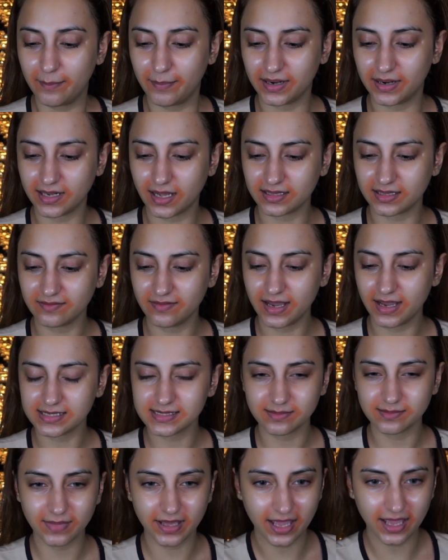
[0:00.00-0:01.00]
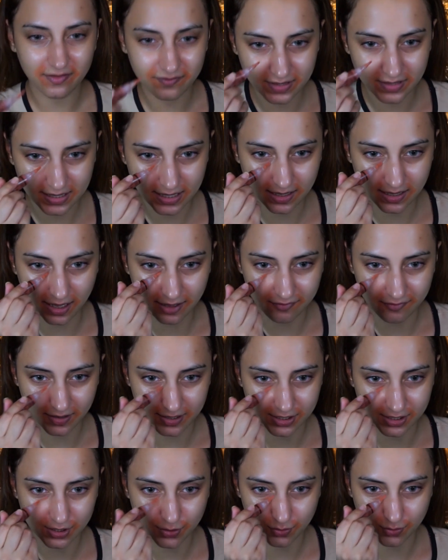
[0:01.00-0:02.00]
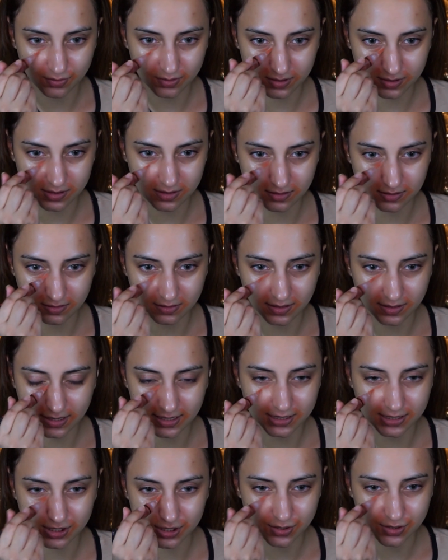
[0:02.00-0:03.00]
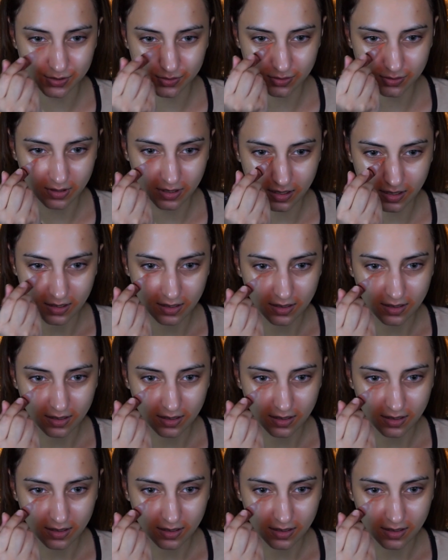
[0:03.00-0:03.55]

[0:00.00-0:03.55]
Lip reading: But otherwise, in my everyday life, I don't need to.